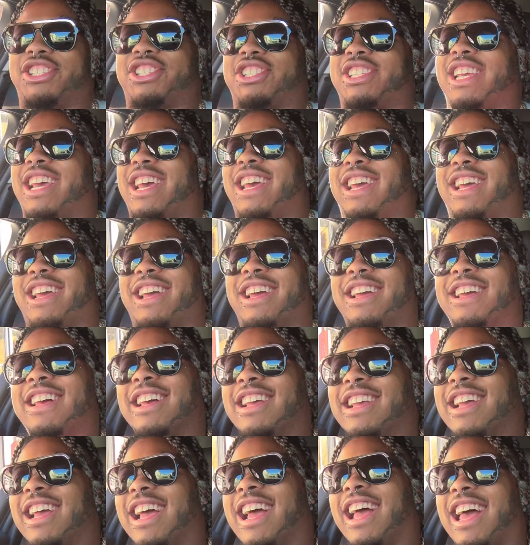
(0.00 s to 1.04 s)
yeah. shit.
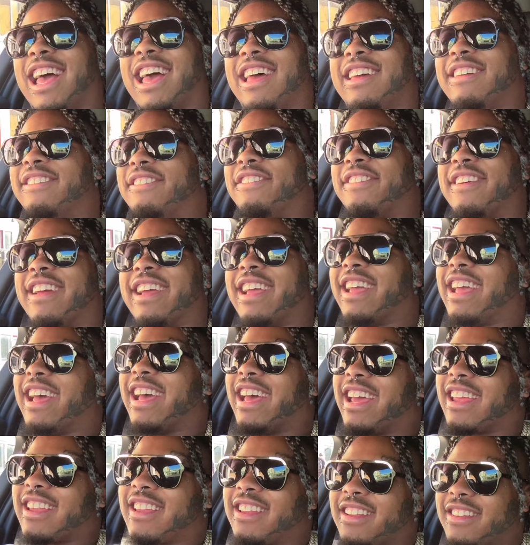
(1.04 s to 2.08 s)
And
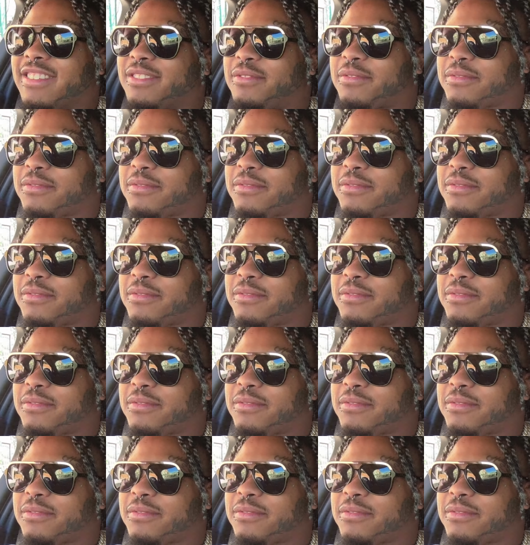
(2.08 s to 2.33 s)
friggin'.